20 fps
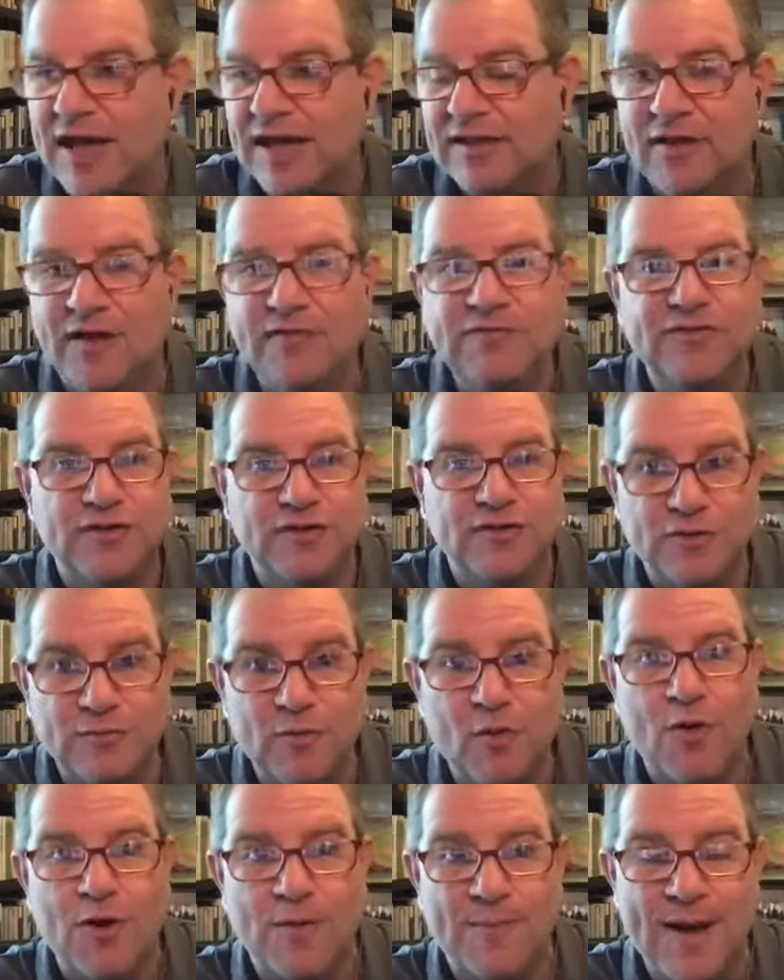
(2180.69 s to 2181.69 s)
I'd love to learn
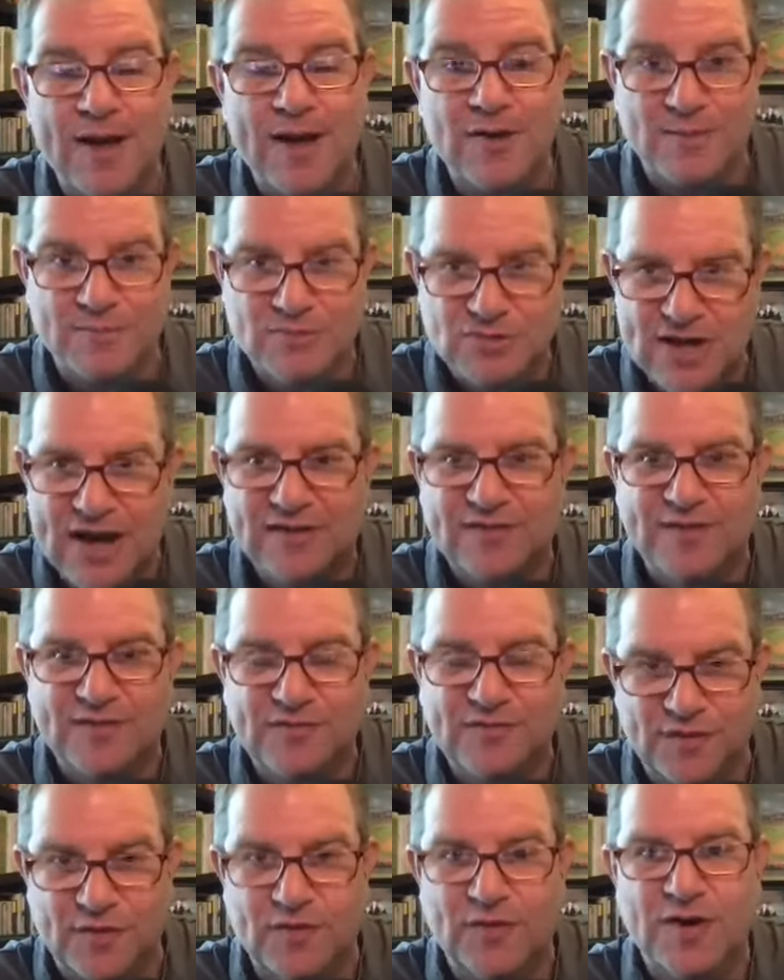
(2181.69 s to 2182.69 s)
more about your
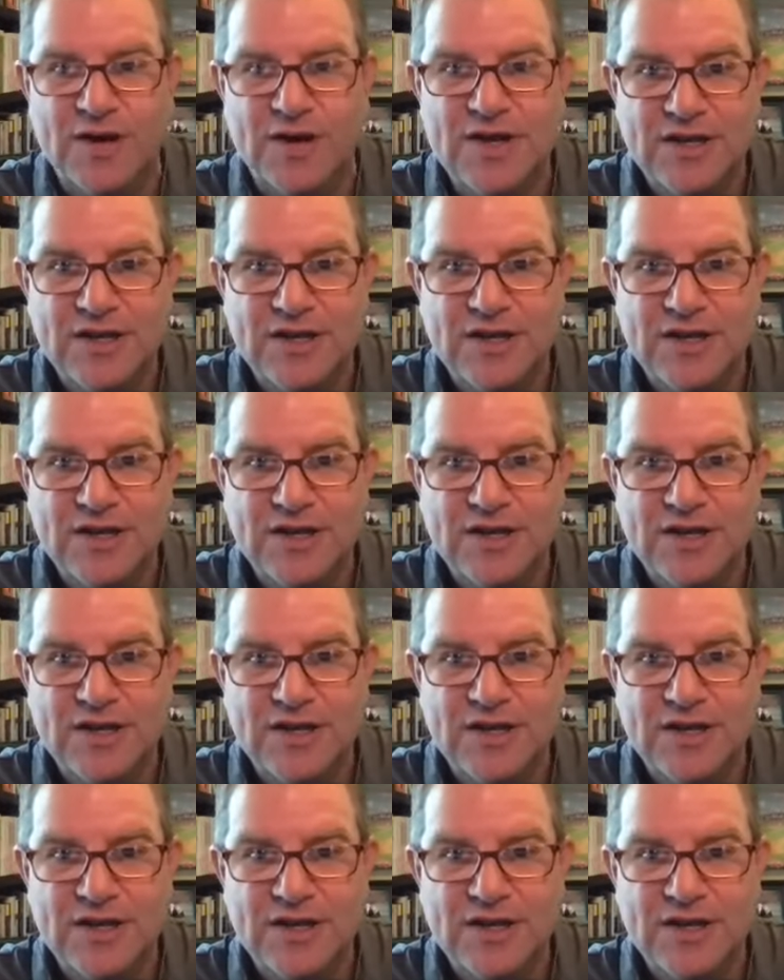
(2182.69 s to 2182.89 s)
objectives for